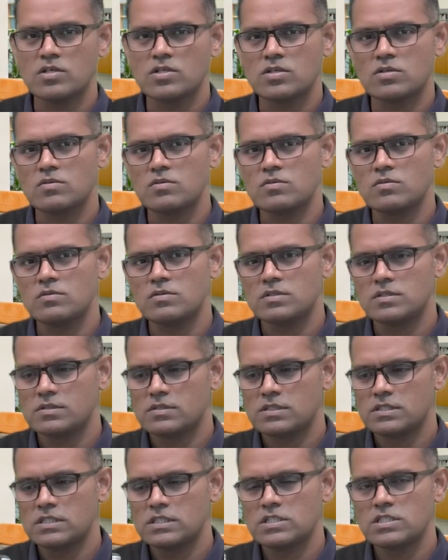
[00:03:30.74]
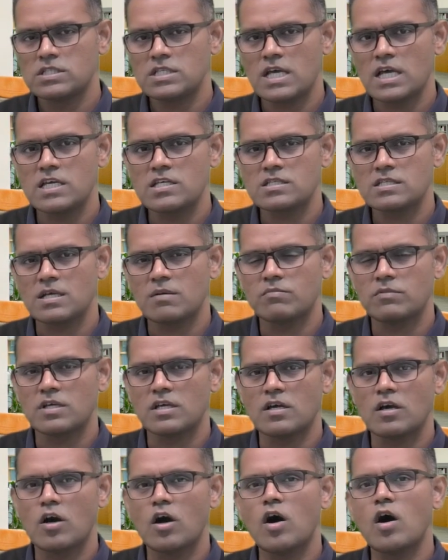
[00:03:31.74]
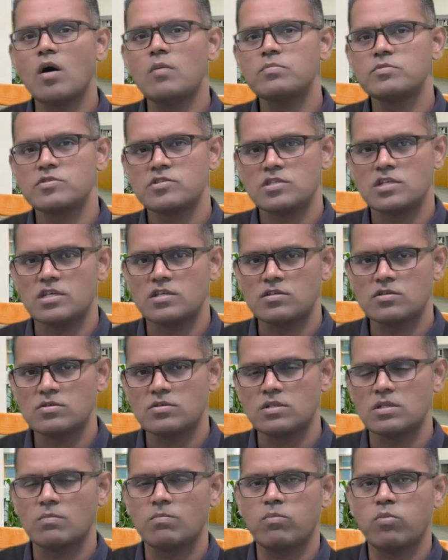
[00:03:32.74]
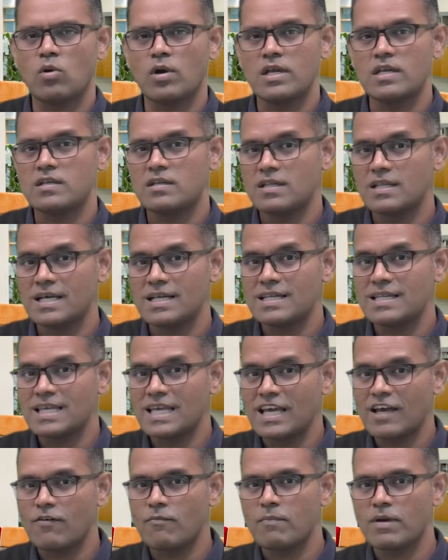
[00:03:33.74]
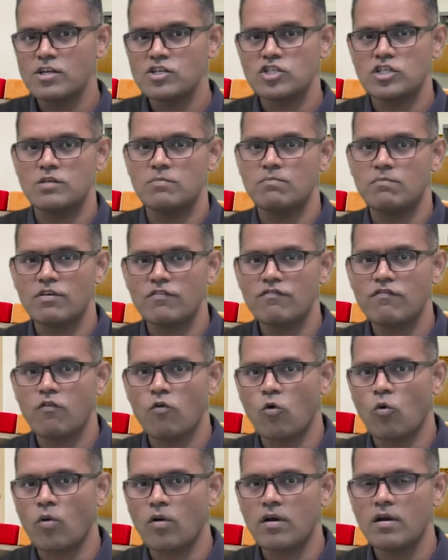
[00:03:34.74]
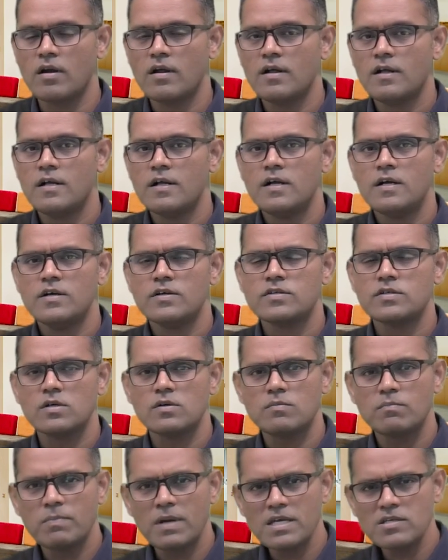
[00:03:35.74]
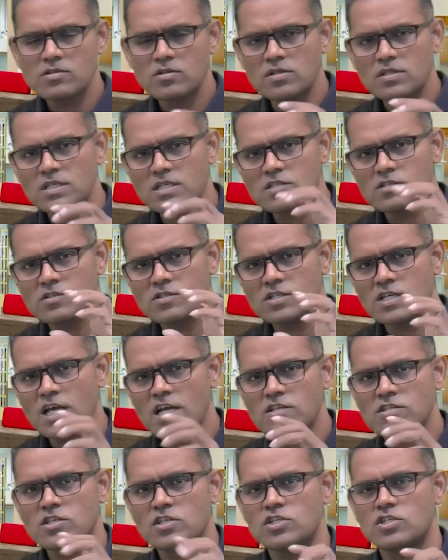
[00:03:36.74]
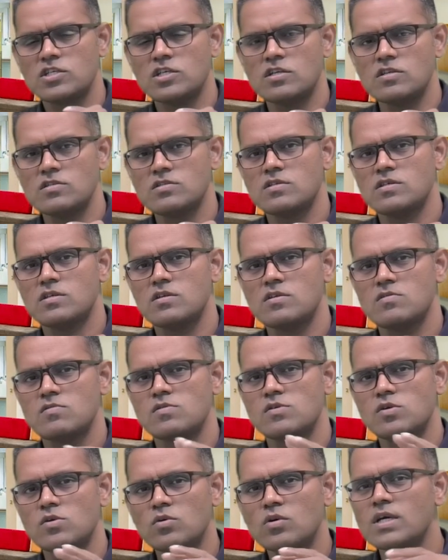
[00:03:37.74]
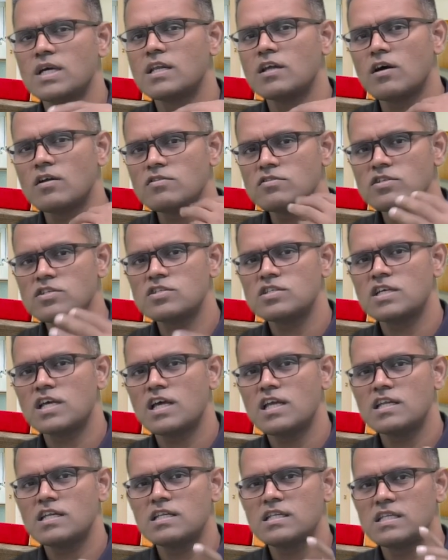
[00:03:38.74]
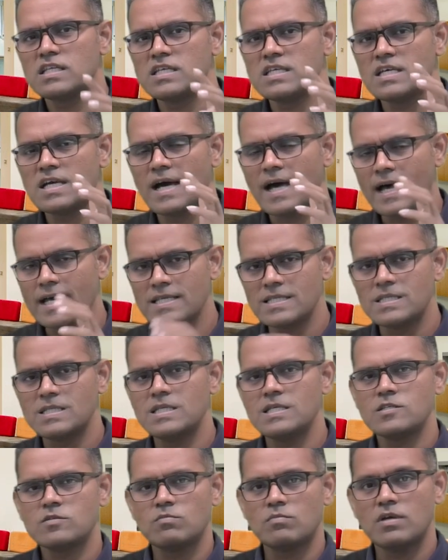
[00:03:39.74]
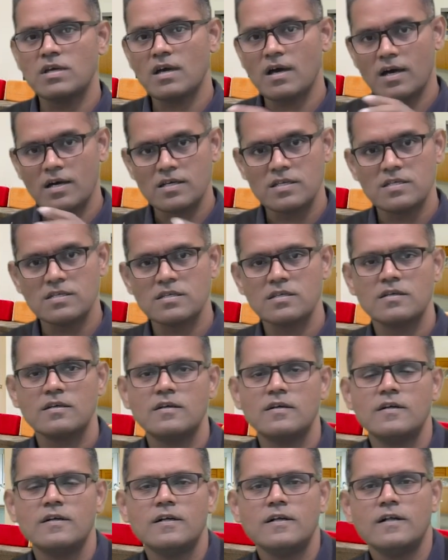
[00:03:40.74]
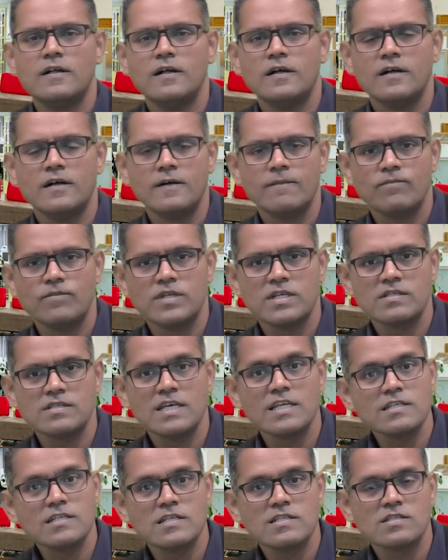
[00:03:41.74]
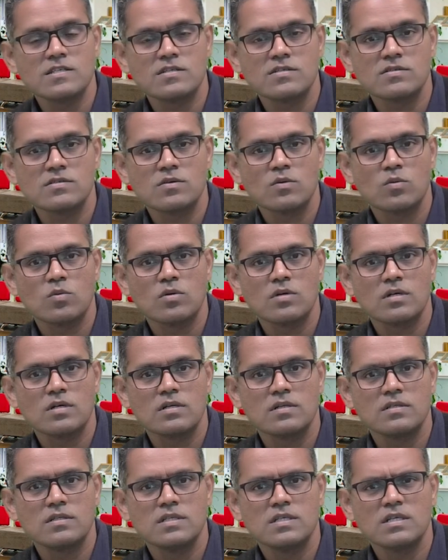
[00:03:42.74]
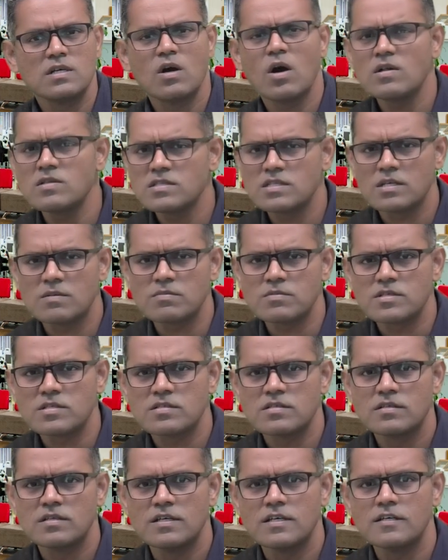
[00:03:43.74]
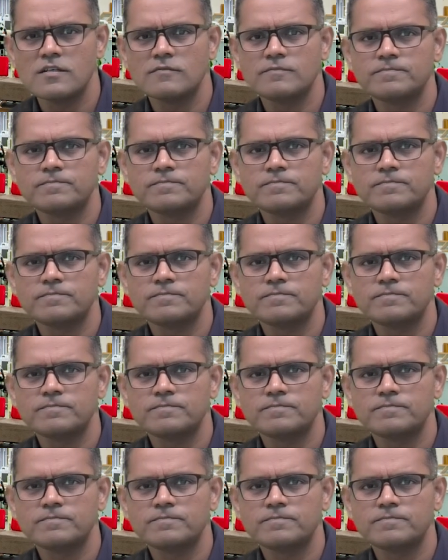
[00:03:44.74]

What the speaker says: to say something opposite to the point that they have mentioned before. So based on these transitions, you can understand the ideas behind the sentences or the concepts, yeah.